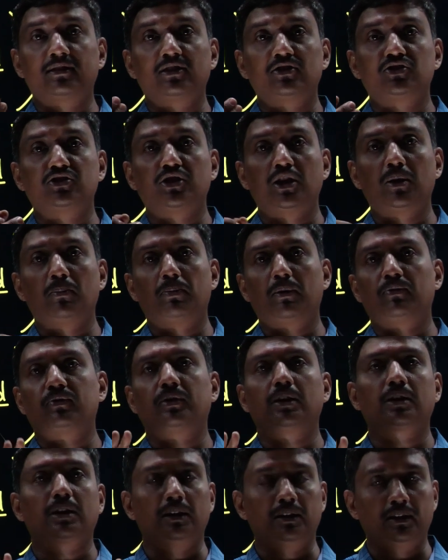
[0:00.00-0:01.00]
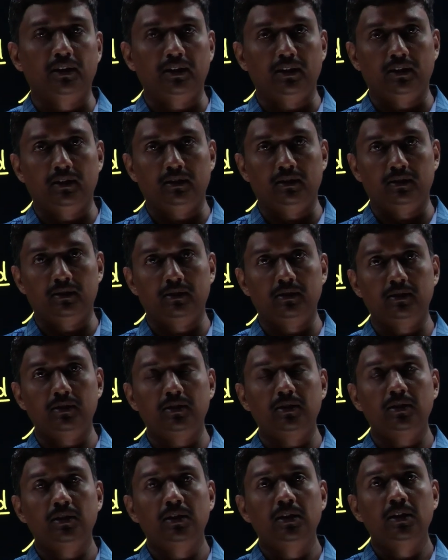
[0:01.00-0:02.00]
the shape of the
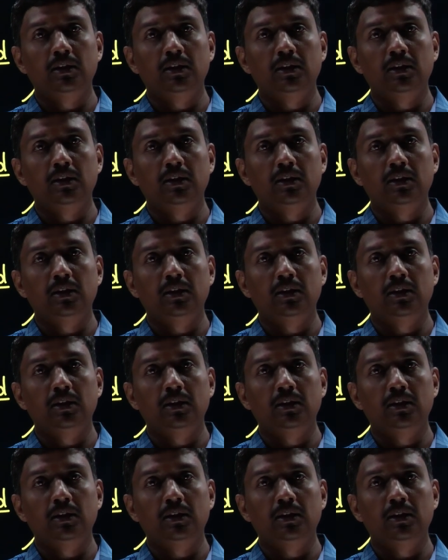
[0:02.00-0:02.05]
container.